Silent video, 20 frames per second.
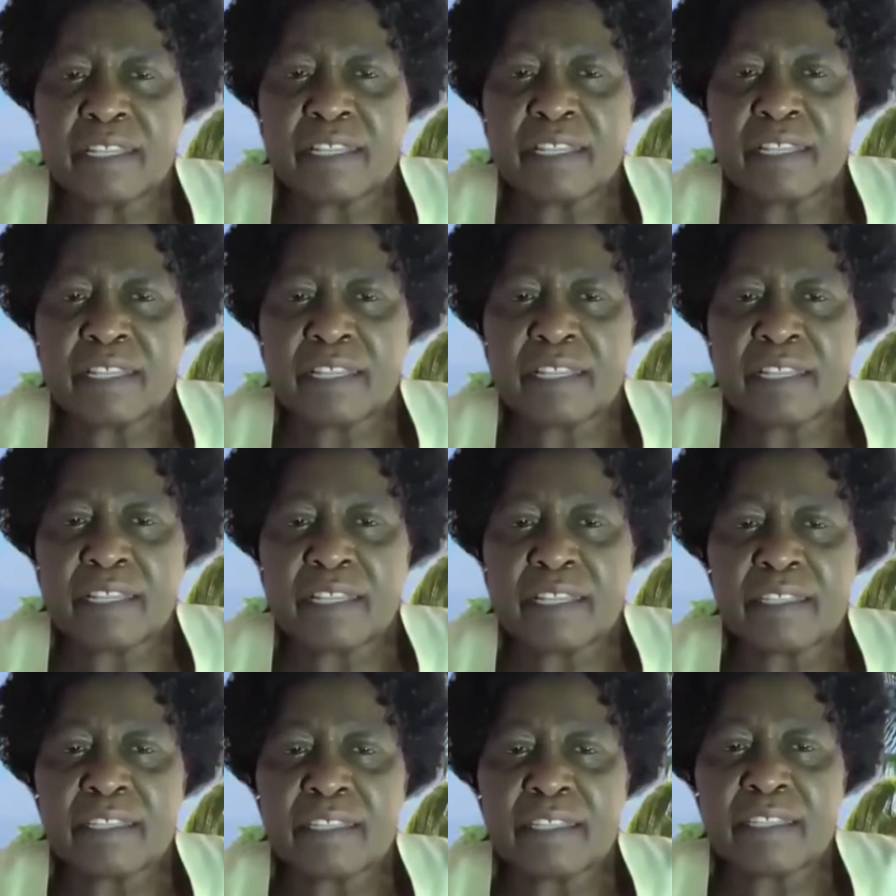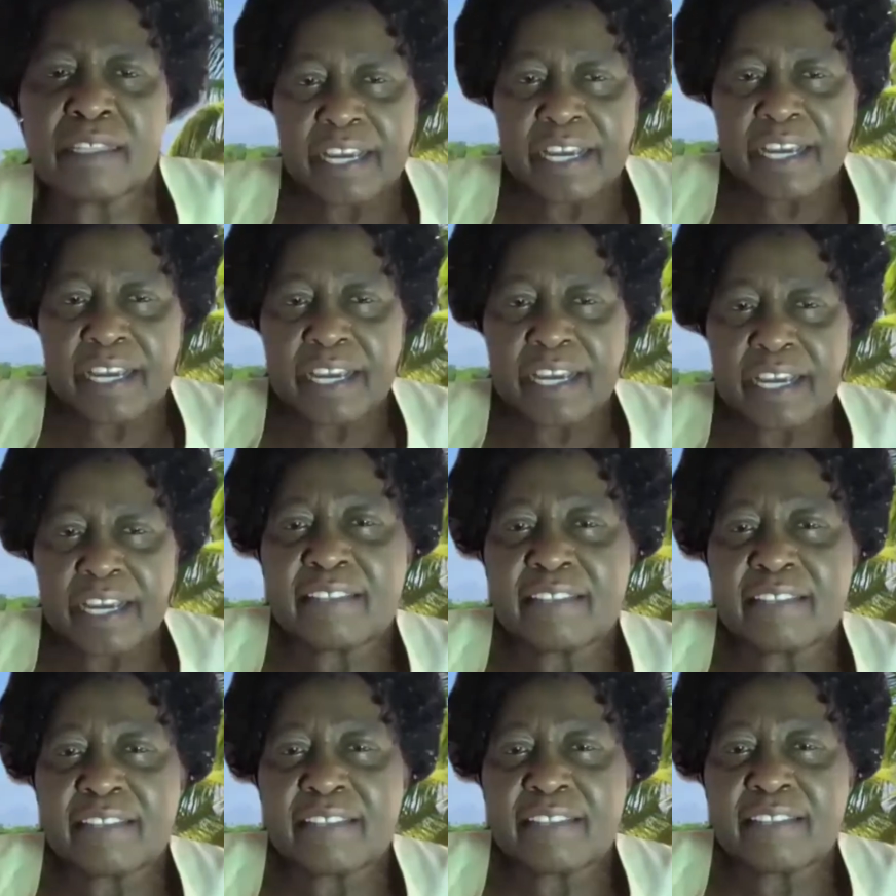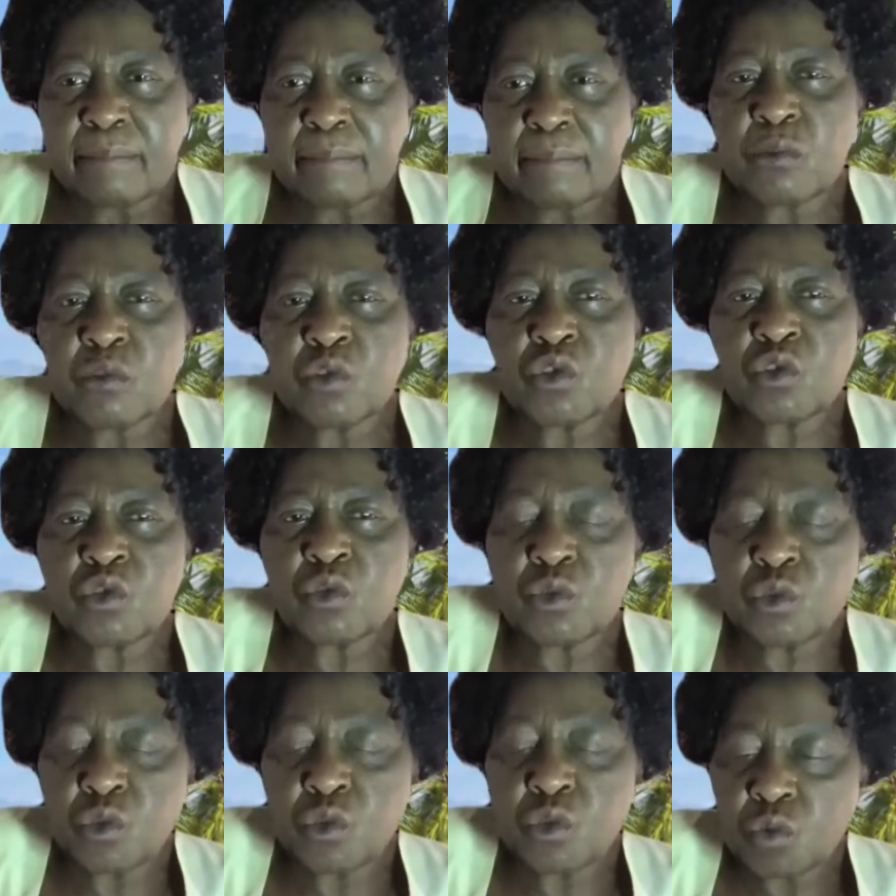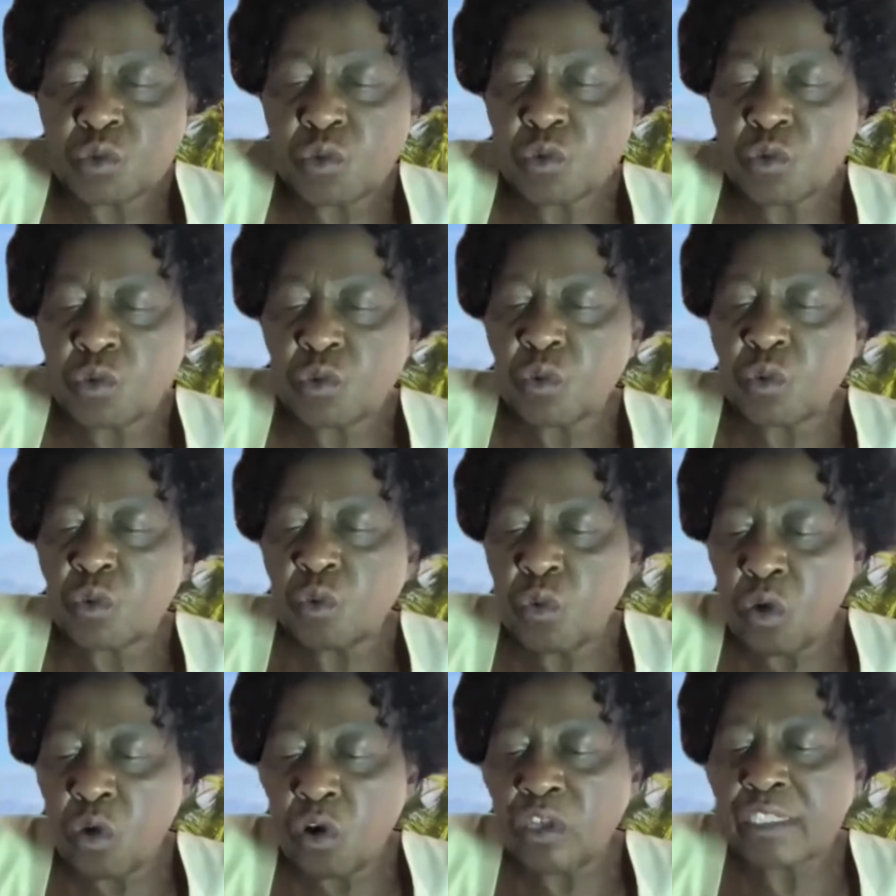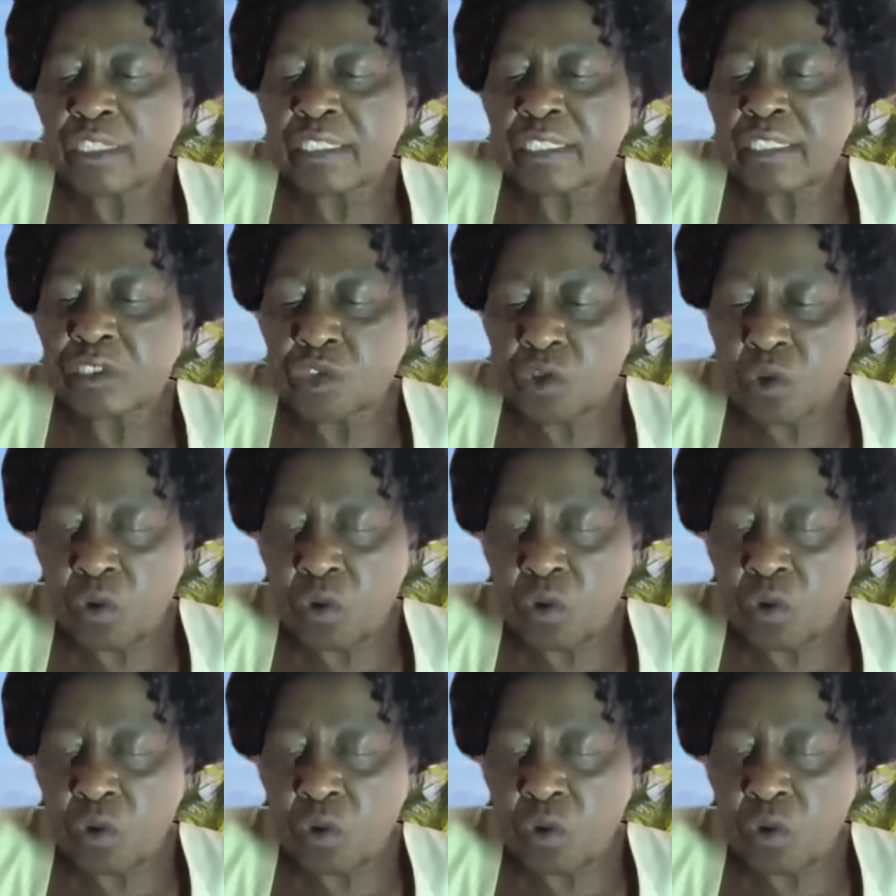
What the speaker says: doing the work that they are supposed to do to walk the talk.